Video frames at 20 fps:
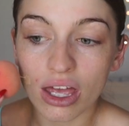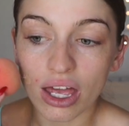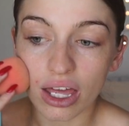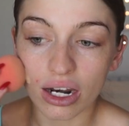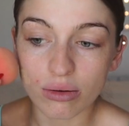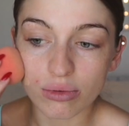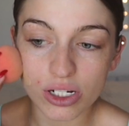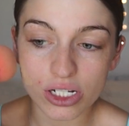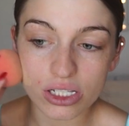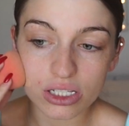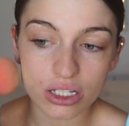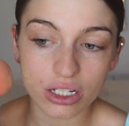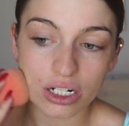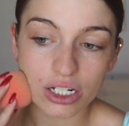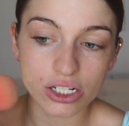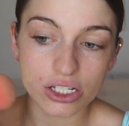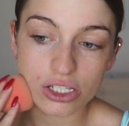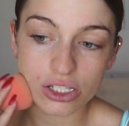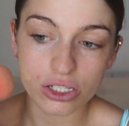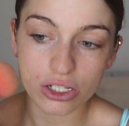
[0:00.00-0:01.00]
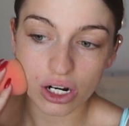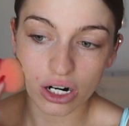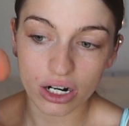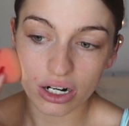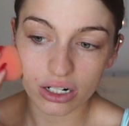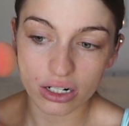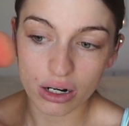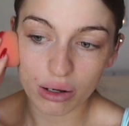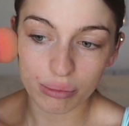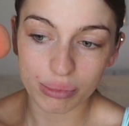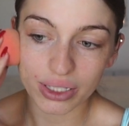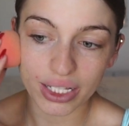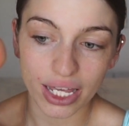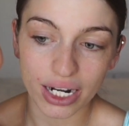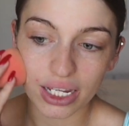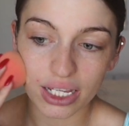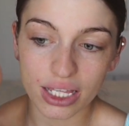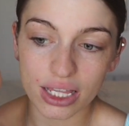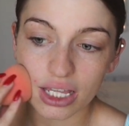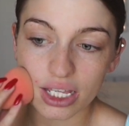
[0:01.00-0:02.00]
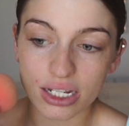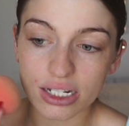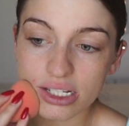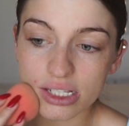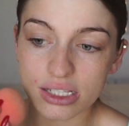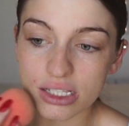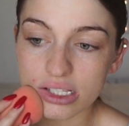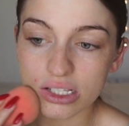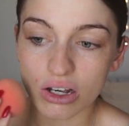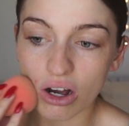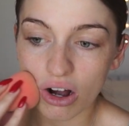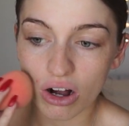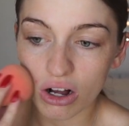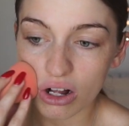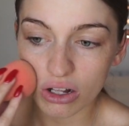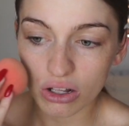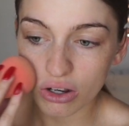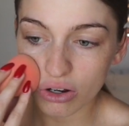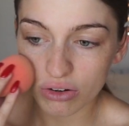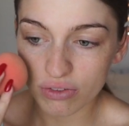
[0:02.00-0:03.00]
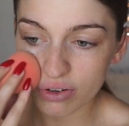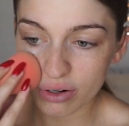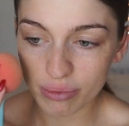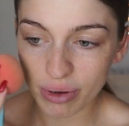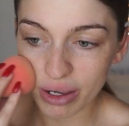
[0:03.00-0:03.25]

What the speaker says: And I'm just gonna start blending this all over